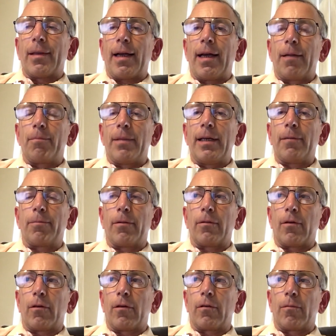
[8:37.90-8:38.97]
and people
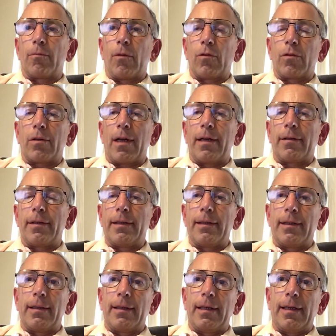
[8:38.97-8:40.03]
are most
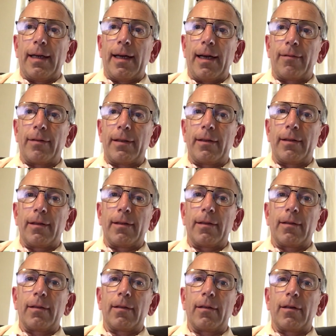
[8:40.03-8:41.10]
likely having
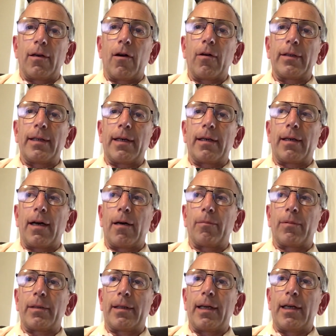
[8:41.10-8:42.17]
cardiac
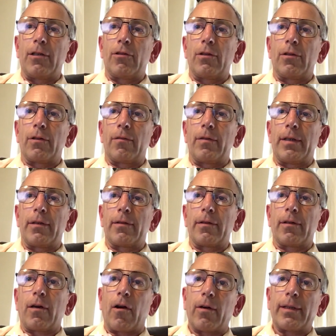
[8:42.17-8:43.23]
complications of their
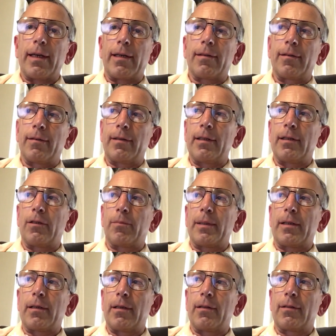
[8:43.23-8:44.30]
cardiac disease
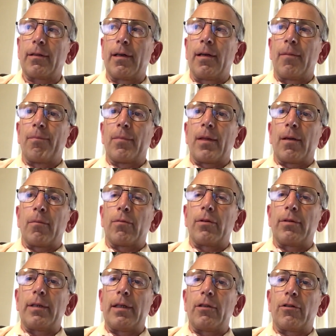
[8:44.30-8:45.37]
because
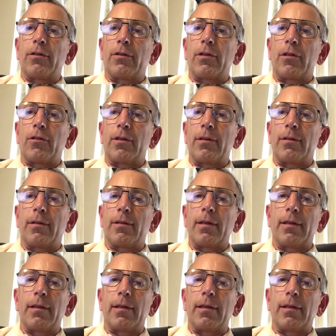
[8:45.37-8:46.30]
procedures such as